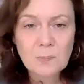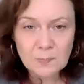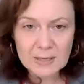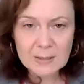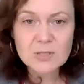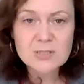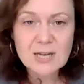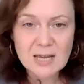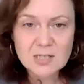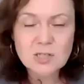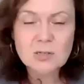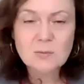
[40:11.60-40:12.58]
people
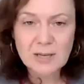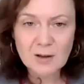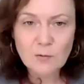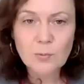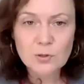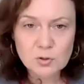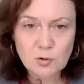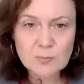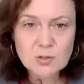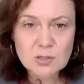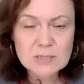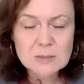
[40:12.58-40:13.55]
tend to give
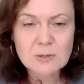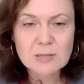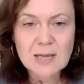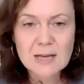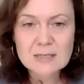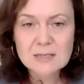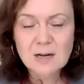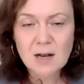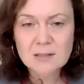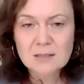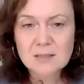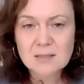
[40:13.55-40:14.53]
prescriptions, but that is
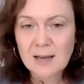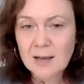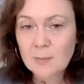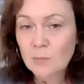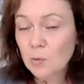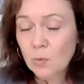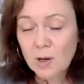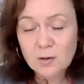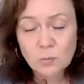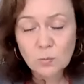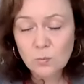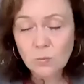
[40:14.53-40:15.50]
not
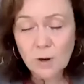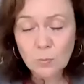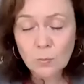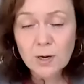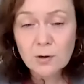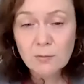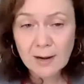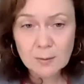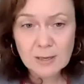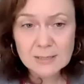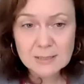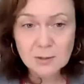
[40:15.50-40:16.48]
what we're
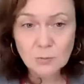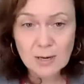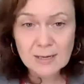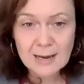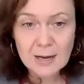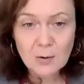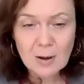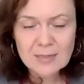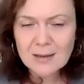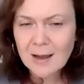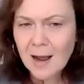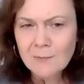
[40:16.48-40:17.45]
recommending right now. I
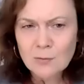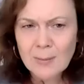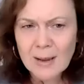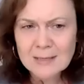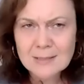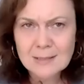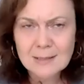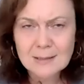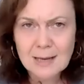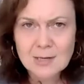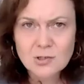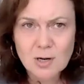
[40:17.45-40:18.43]
think ivermectin
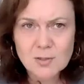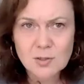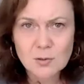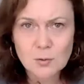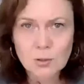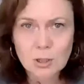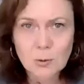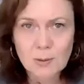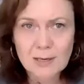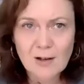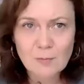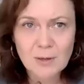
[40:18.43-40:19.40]
and
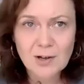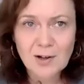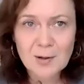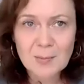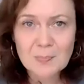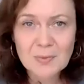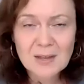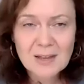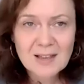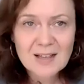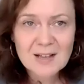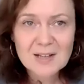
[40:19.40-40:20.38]
hydroxychloroquine have become,
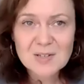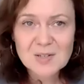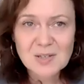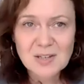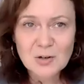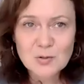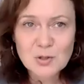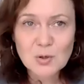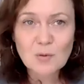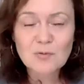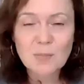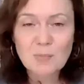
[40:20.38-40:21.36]
you know, two
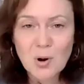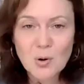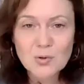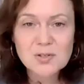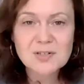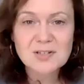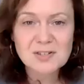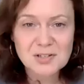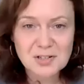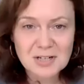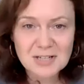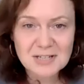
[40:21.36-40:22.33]
of the most
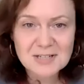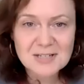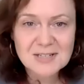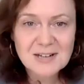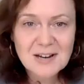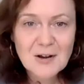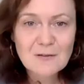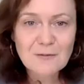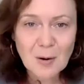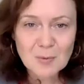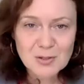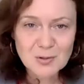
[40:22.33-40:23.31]
studied
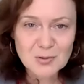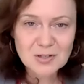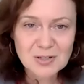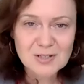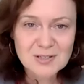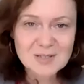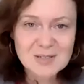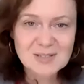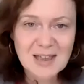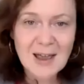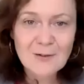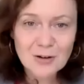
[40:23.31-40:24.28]
pharmaceuticals
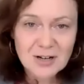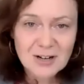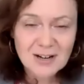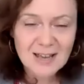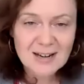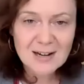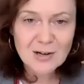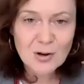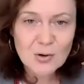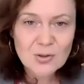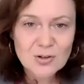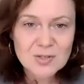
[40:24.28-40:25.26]
ever. And I
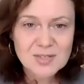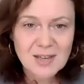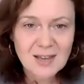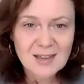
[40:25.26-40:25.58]
know there's